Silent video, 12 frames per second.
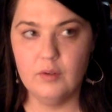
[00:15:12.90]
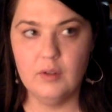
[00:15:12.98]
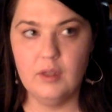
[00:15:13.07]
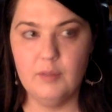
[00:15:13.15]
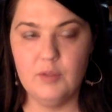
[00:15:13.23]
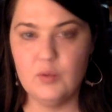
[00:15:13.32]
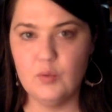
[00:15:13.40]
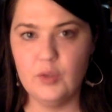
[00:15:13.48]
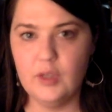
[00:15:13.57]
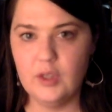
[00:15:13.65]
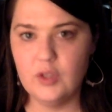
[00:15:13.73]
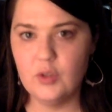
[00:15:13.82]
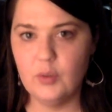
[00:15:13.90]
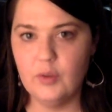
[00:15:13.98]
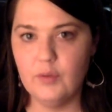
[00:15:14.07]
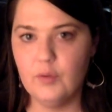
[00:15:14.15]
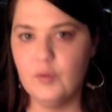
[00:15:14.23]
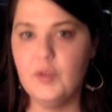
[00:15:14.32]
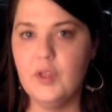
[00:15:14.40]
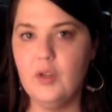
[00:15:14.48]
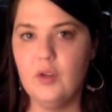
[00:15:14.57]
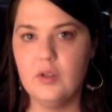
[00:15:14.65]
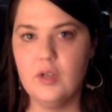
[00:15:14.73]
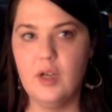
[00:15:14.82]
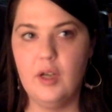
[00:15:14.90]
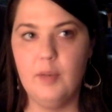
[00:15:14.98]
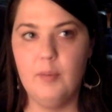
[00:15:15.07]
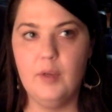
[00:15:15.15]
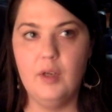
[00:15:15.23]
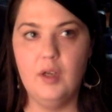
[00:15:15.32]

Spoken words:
I'm just really into it for a really long time.